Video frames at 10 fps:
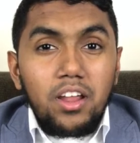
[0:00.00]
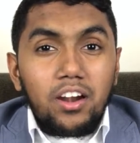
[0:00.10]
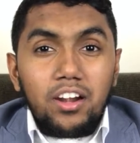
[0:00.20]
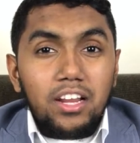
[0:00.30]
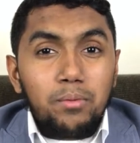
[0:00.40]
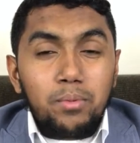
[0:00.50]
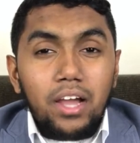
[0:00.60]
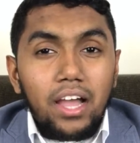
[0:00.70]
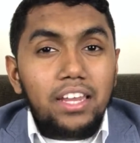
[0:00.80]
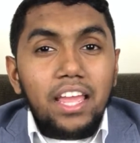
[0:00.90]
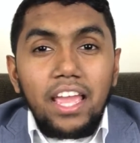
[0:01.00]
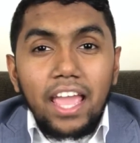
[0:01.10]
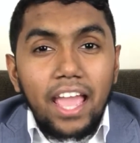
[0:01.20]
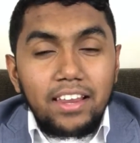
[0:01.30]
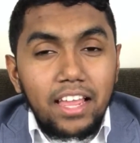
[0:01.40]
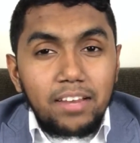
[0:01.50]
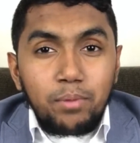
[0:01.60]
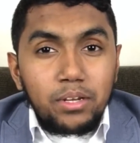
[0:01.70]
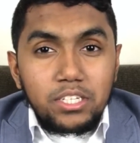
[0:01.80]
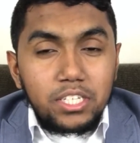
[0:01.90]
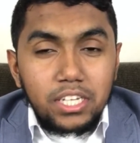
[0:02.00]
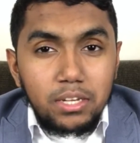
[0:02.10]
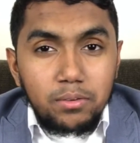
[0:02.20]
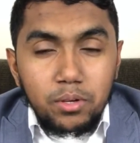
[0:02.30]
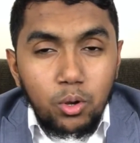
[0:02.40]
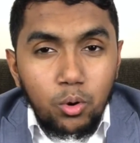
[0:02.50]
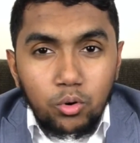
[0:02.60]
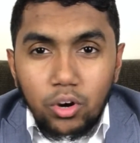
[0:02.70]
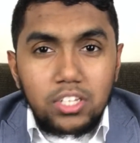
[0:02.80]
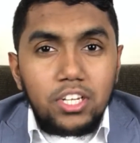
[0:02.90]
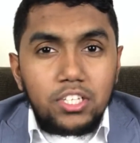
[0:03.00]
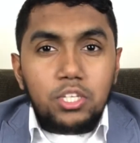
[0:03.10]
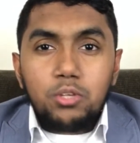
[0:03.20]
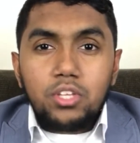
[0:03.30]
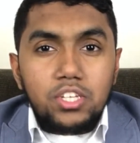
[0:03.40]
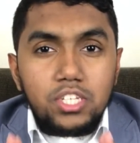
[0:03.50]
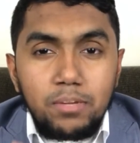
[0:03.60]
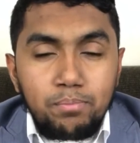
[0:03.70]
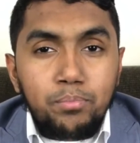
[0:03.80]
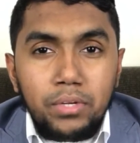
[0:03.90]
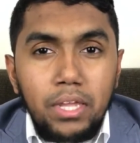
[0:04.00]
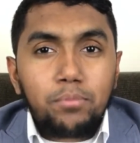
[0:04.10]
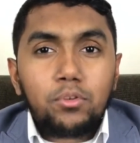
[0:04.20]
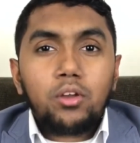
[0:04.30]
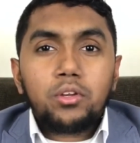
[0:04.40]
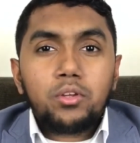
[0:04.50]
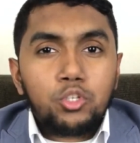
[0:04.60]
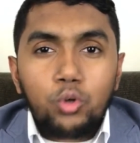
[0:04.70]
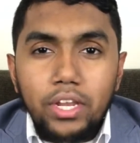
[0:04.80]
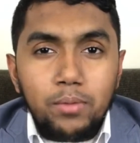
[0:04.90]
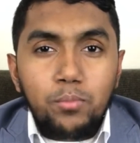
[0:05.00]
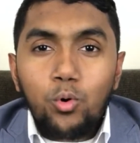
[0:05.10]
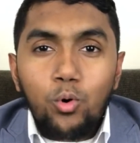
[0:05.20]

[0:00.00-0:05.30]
hurting her behind, but she crushed her excuses, and she kept on joining